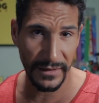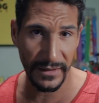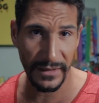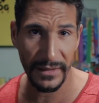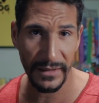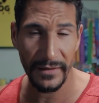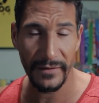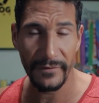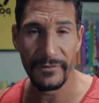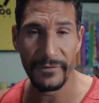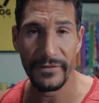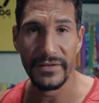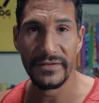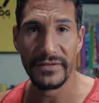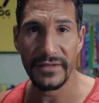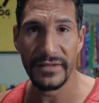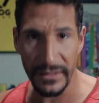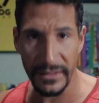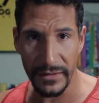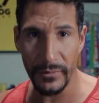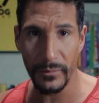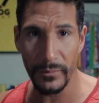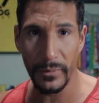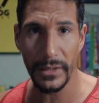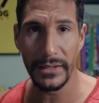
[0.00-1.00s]
how to get the
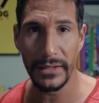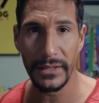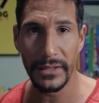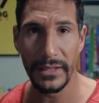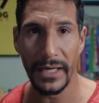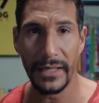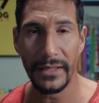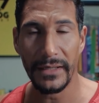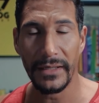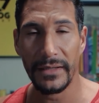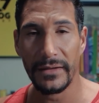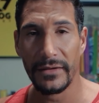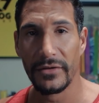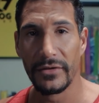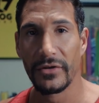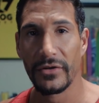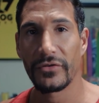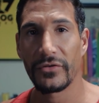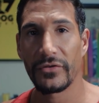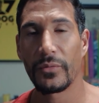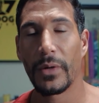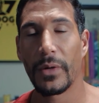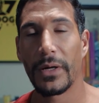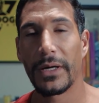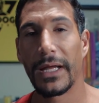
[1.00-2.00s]
physique you want, how to get the
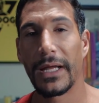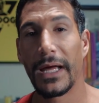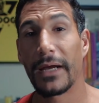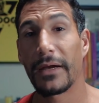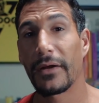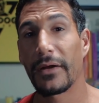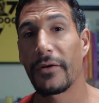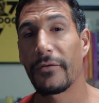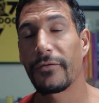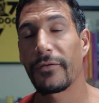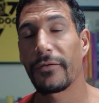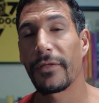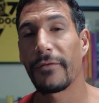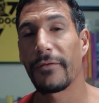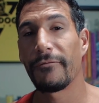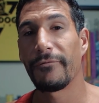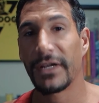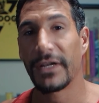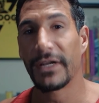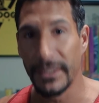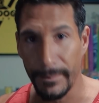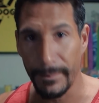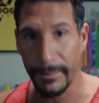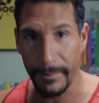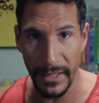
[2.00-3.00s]
girls you want, how to go from the
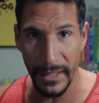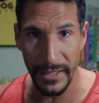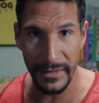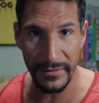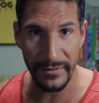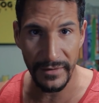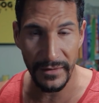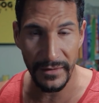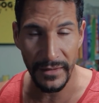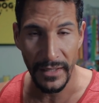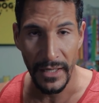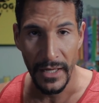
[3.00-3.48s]
victim mindset